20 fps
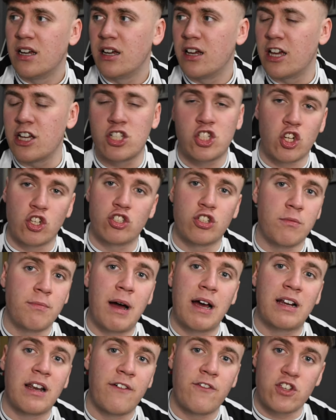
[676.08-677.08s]
He's done some
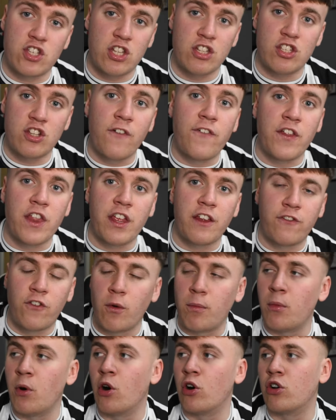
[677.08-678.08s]
magnificent stuff for this
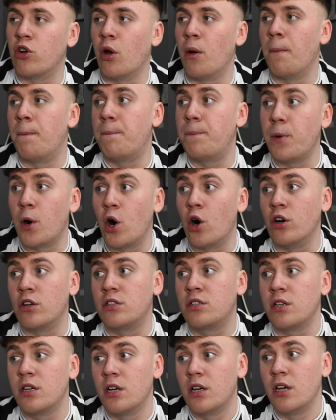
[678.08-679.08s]
football club,
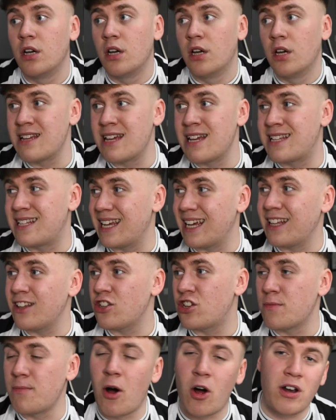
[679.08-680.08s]
but it's like
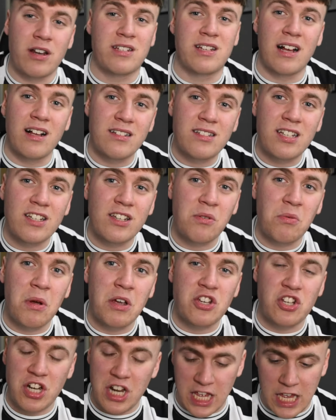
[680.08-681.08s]
the Jamal Lascelles
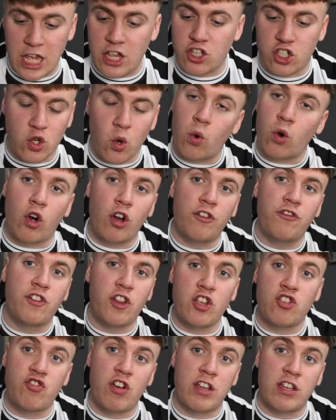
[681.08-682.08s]
situation. He is so good for
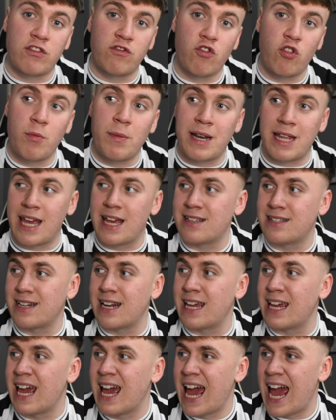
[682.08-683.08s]
the dressing room, and he is, and
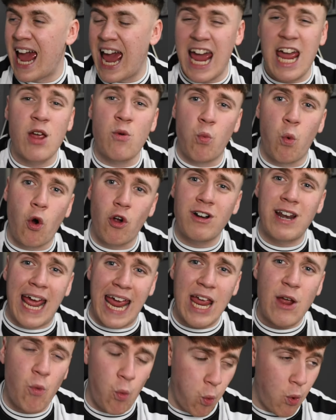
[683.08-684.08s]
he
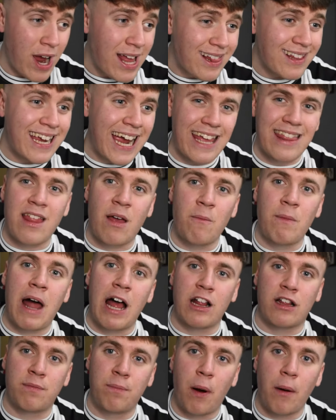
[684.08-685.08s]
will get them
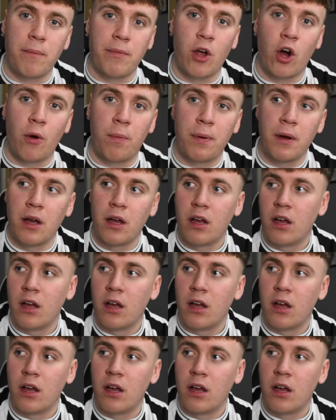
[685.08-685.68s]
lads pumped up.